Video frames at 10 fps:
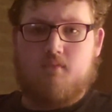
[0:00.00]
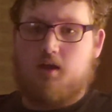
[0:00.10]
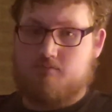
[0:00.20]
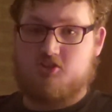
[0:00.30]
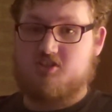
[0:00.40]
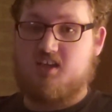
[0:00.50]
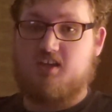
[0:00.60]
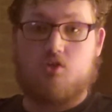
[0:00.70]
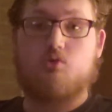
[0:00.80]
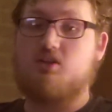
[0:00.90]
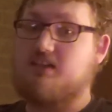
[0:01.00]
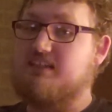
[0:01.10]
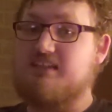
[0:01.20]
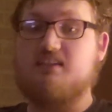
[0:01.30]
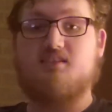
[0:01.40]
I'm just saying, you could
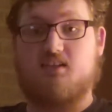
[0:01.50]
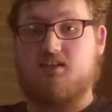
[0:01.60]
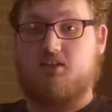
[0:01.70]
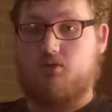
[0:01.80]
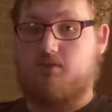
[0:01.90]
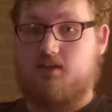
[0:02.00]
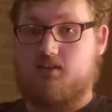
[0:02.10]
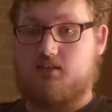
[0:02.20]
easily do that.